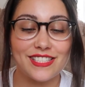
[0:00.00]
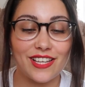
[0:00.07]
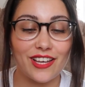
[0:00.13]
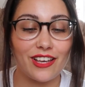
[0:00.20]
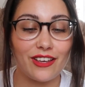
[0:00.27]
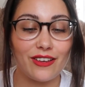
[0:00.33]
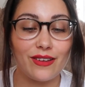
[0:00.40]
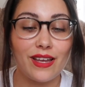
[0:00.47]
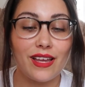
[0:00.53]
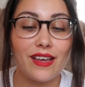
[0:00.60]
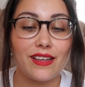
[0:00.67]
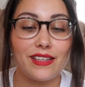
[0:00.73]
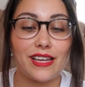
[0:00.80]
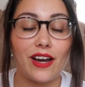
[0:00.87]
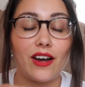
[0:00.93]
So
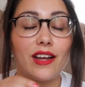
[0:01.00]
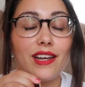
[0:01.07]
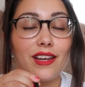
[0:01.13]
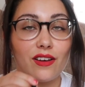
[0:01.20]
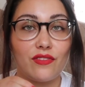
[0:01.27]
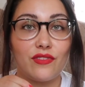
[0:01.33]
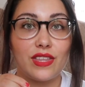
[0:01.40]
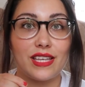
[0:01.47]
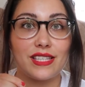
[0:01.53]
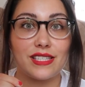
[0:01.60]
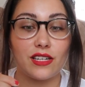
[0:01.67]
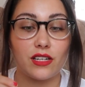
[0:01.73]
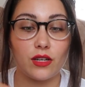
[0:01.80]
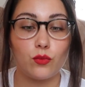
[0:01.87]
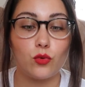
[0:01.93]
yeah, I love this
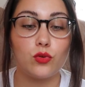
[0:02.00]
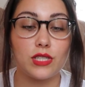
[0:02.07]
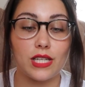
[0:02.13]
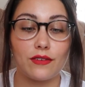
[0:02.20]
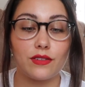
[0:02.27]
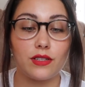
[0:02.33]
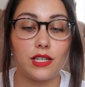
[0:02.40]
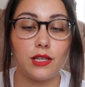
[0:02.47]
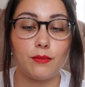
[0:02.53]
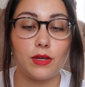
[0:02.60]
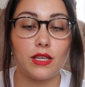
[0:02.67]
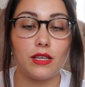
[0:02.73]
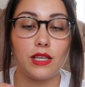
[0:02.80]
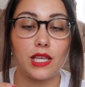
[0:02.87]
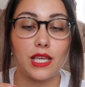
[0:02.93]
and I will definitely
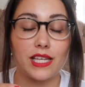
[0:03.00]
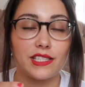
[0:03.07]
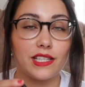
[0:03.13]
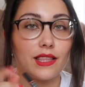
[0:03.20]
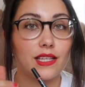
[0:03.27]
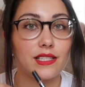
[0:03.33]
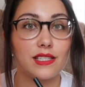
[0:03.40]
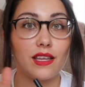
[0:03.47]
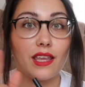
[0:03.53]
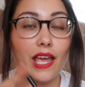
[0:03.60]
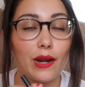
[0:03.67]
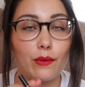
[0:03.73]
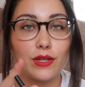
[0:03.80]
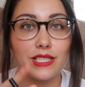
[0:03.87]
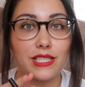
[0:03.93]
be getting this
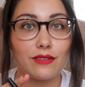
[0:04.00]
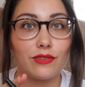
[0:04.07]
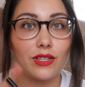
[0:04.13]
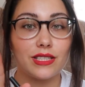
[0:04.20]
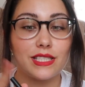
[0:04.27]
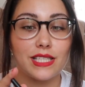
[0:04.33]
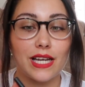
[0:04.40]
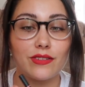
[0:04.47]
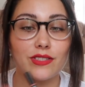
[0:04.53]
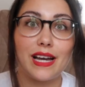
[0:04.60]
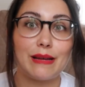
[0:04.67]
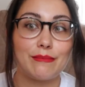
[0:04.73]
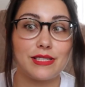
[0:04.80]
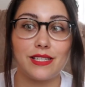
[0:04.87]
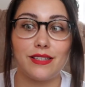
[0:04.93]
again once it runs out.
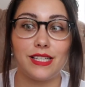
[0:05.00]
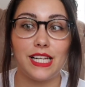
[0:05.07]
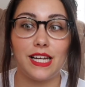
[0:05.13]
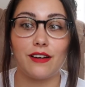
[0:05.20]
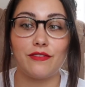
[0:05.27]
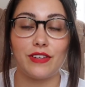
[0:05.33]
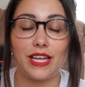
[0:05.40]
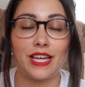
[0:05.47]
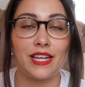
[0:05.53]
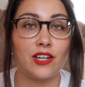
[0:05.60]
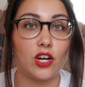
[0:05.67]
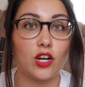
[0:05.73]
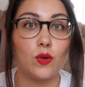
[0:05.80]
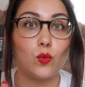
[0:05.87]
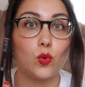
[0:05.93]
Absolutely love it,
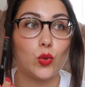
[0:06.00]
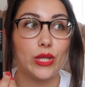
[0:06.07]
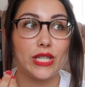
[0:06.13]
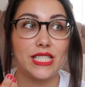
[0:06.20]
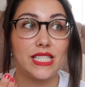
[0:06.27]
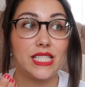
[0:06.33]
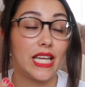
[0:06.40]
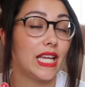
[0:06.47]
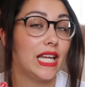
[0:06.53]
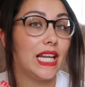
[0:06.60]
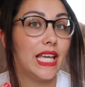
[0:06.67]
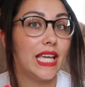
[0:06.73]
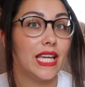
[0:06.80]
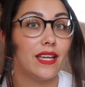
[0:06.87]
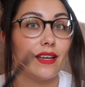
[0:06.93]
and I wore this
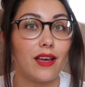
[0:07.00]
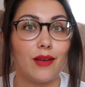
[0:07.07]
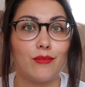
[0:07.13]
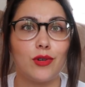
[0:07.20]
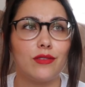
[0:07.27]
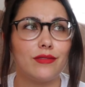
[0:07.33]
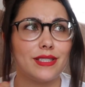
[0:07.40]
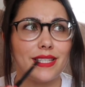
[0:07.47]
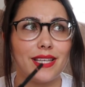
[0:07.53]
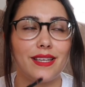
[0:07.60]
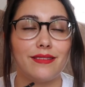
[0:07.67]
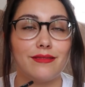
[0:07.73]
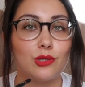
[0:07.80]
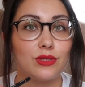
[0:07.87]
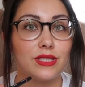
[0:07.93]
daily.
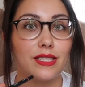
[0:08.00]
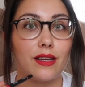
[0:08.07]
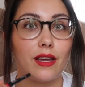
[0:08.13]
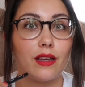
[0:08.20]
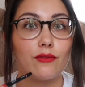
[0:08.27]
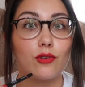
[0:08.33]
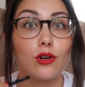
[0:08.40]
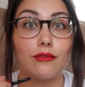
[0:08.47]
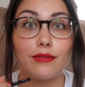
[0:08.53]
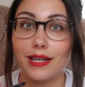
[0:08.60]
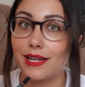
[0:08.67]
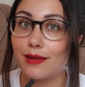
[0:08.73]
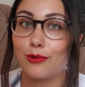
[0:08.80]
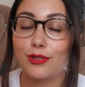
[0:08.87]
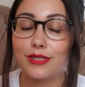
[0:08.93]
Obviously not today, I've got a
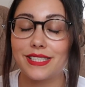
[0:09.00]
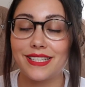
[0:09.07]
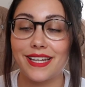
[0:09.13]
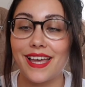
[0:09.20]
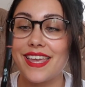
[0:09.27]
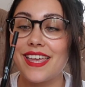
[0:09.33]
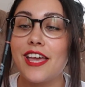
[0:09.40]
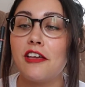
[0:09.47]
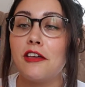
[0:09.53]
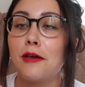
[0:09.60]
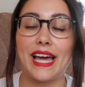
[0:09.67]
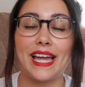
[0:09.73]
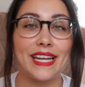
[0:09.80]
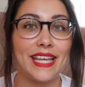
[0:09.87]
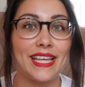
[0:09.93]
red lip on today.
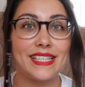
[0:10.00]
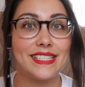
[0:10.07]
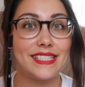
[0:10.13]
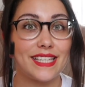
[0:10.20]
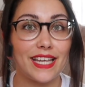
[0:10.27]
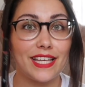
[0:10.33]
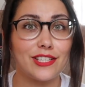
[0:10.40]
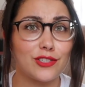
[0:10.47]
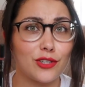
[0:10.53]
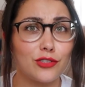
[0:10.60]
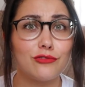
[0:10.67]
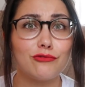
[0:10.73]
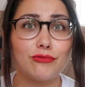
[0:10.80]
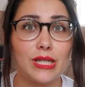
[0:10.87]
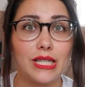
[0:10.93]
And it stays
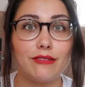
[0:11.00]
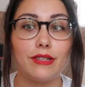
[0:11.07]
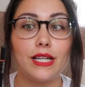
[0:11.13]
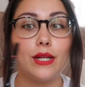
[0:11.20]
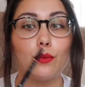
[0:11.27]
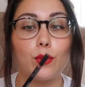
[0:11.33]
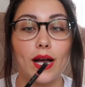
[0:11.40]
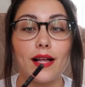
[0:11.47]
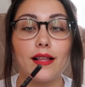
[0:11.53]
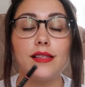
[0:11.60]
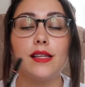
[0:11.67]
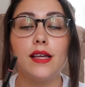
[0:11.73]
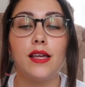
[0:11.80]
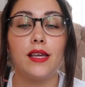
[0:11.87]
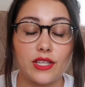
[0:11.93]
on really, really
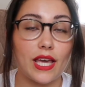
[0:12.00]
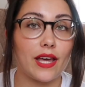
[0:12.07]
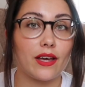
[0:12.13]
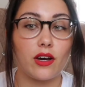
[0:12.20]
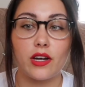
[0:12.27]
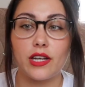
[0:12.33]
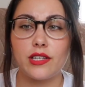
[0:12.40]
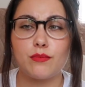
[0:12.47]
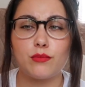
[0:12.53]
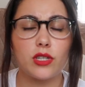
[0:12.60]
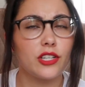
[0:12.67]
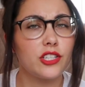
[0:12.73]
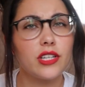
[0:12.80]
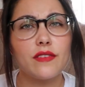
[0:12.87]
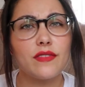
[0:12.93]
well. But yeah, I
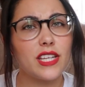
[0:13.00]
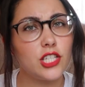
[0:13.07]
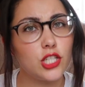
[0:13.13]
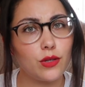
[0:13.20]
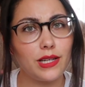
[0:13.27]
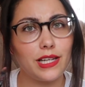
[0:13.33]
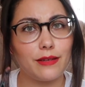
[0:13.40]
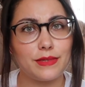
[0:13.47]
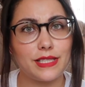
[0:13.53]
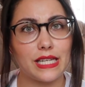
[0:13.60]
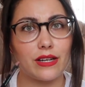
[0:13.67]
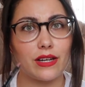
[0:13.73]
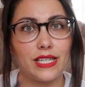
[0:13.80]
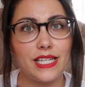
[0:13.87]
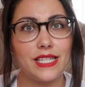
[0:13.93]
don't know if they do a
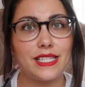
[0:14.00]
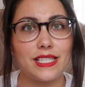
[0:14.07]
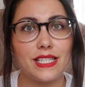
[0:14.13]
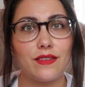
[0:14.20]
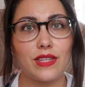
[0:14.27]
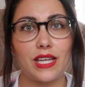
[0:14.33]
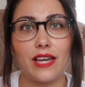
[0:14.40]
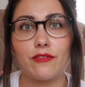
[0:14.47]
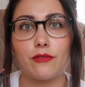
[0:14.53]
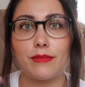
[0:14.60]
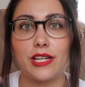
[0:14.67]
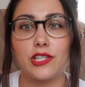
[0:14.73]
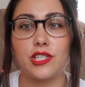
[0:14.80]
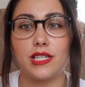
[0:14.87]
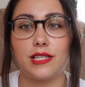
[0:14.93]
lipstick. I need to see if they have a
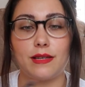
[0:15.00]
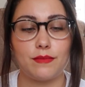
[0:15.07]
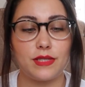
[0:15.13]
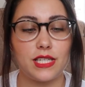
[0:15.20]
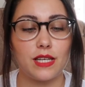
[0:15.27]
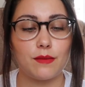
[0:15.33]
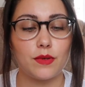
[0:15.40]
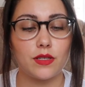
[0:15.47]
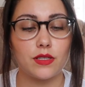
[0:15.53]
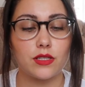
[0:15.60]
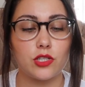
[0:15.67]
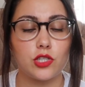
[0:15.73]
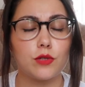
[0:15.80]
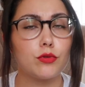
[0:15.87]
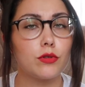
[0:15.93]
matching lipstick, because
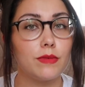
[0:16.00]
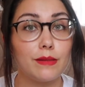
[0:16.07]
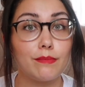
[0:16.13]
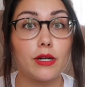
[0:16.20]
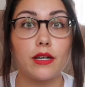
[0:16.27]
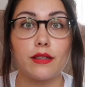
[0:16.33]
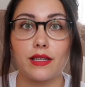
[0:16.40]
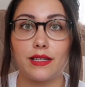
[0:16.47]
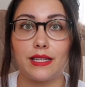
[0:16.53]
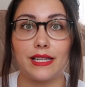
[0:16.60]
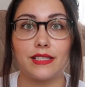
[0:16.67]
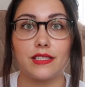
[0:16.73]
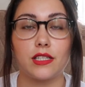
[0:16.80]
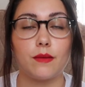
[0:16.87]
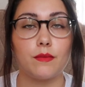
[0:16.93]
I should probably buy that
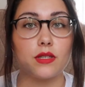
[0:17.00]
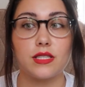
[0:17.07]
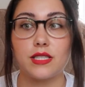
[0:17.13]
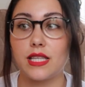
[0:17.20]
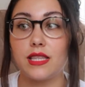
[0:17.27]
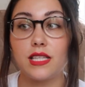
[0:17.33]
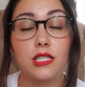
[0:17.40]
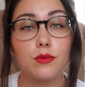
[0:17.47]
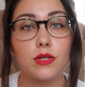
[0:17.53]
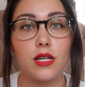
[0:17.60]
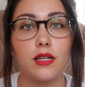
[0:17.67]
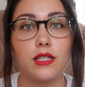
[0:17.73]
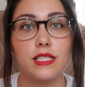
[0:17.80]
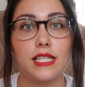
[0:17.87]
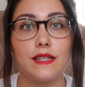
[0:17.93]
next time, because then this would
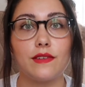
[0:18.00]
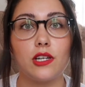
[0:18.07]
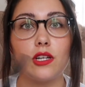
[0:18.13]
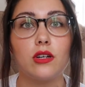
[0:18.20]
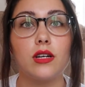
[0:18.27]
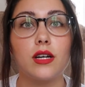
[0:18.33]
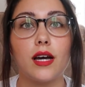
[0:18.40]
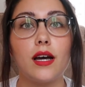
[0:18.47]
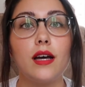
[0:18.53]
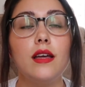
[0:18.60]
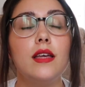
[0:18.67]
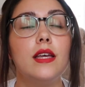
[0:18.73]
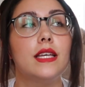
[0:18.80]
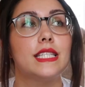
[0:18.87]
last even longer.